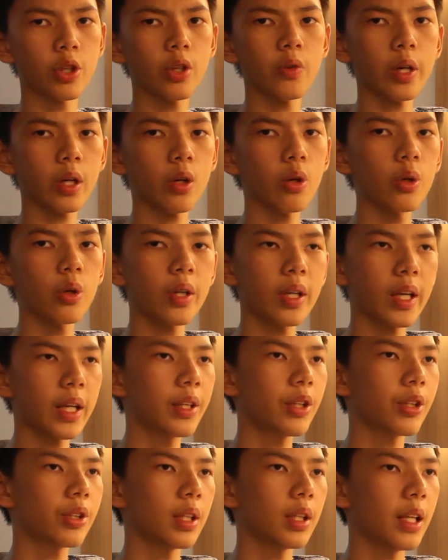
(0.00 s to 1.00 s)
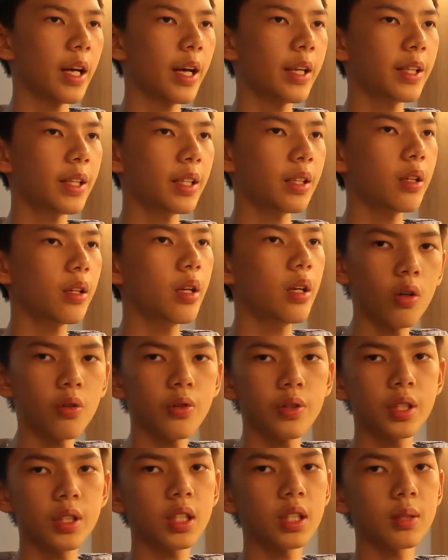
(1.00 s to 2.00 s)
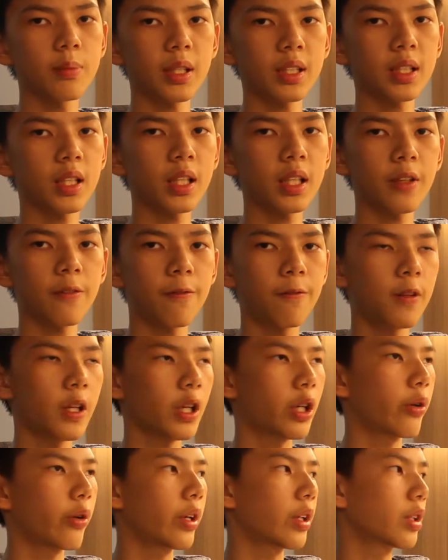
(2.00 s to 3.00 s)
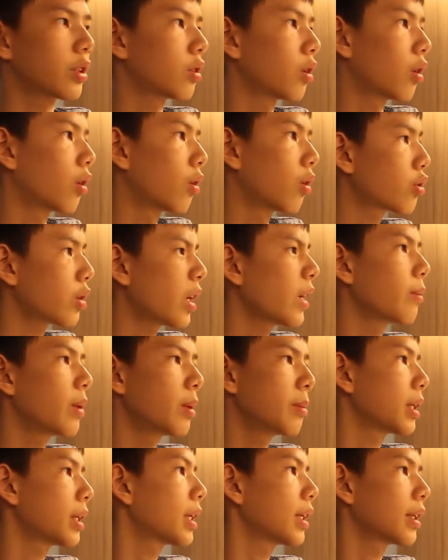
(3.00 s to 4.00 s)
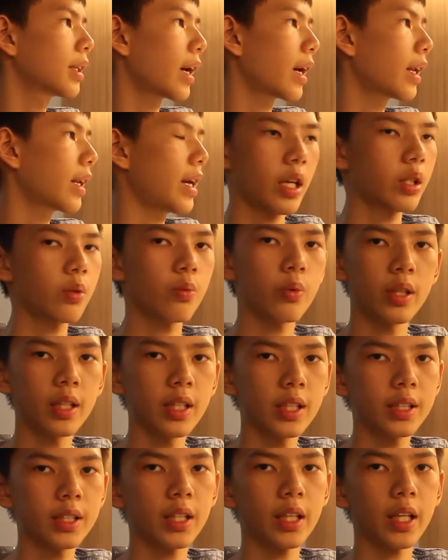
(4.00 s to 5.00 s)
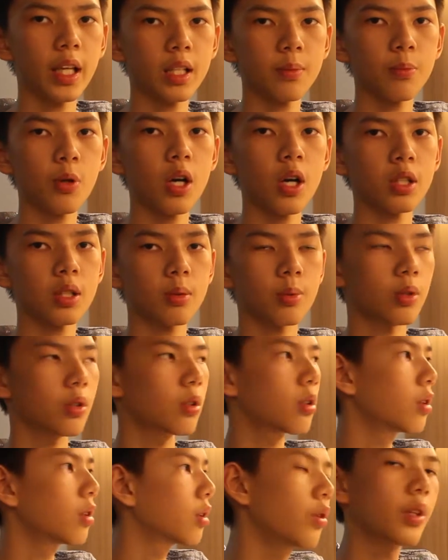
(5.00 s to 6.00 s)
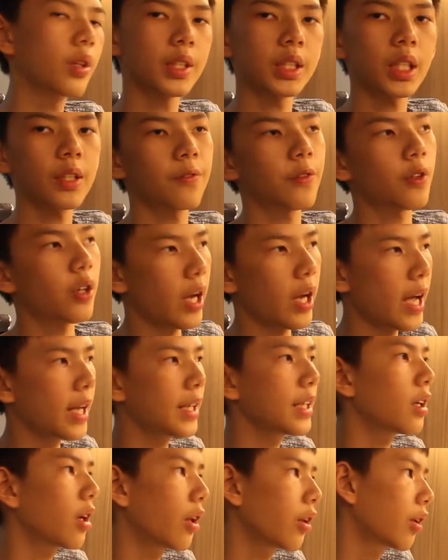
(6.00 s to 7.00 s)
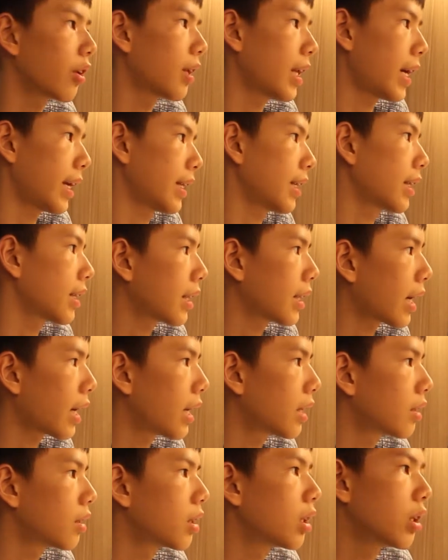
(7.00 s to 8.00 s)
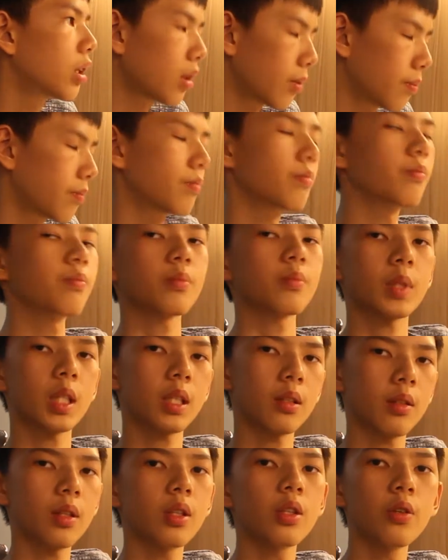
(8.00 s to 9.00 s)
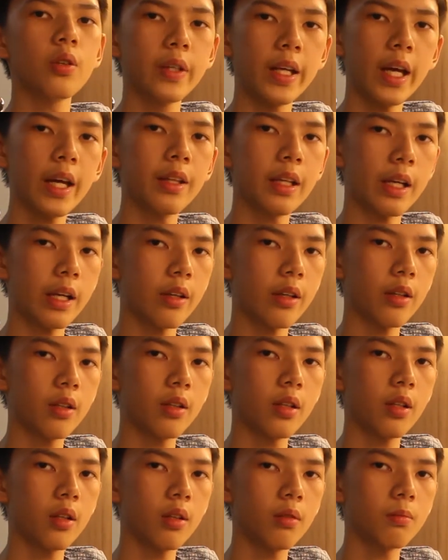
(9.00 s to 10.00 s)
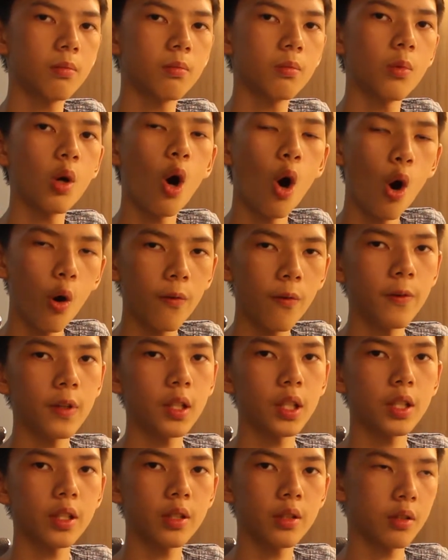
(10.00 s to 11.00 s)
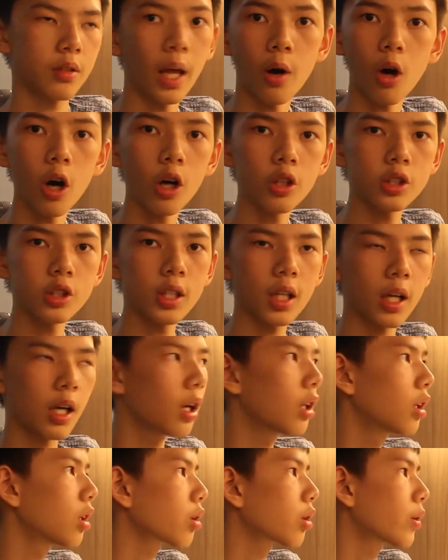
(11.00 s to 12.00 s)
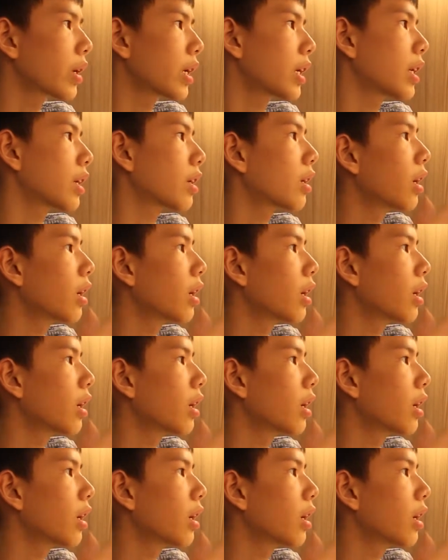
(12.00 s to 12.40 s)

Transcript: you're recording and there's a lightning, all you see is basically flickering. So try mimicking that as realistic as possible. Do the same for any other lightning and you'll get there. Hopefully. Now onto the color grading.